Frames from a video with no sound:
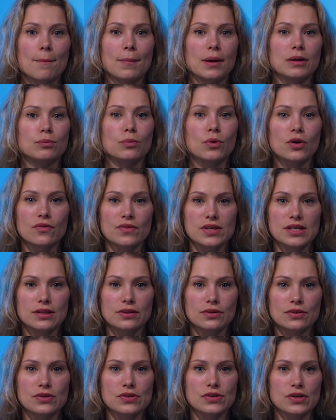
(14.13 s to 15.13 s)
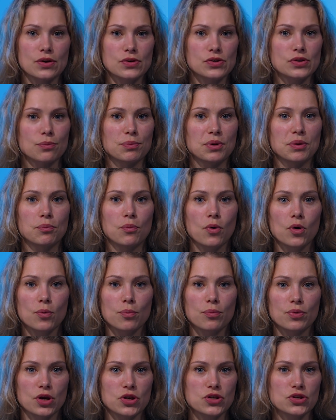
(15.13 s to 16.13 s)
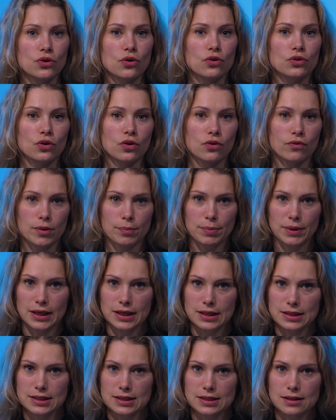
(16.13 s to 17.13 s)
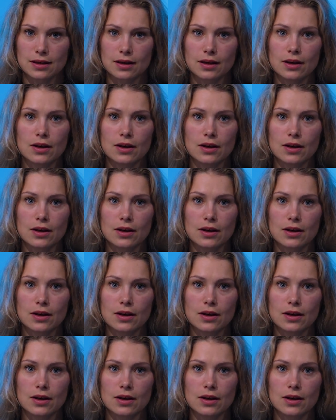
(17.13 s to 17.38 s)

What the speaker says: But more visitors also mean more pressure on your VPS.